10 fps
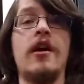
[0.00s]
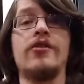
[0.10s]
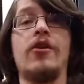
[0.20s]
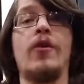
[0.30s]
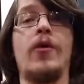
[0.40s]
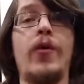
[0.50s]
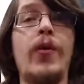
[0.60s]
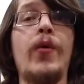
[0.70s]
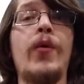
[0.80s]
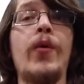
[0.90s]
So
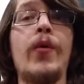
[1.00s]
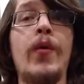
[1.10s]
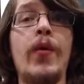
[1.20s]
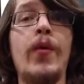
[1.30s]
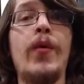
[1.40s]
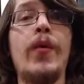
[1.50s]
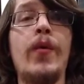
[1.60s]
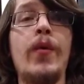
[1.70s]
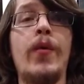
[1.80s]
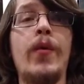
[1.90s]

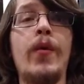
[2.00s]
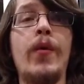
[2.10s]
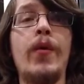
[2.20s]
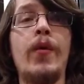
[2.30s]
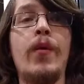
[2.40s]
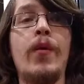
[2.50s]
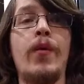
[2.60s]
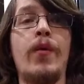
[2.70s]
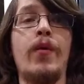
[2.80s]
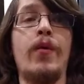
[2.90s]
two, two,
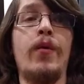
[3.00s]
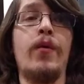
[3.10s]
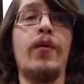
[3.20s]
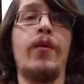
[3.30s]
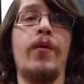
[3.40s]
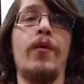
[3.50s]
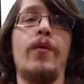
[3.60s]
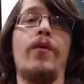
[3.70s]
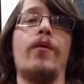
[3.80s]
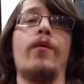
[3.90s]
two,
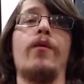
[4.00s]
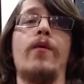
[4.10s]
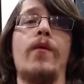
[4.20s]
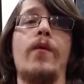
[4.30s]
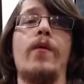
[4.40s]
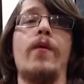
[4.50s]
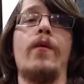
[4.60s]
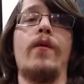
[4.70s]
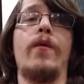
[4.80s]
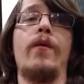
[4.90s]

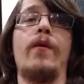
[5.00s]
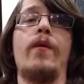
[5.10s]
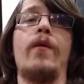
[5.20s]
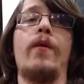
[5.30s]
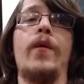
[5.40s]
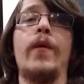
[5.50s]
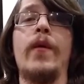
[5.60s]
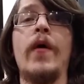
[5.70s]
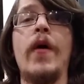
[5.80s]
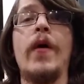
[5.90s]
two, two,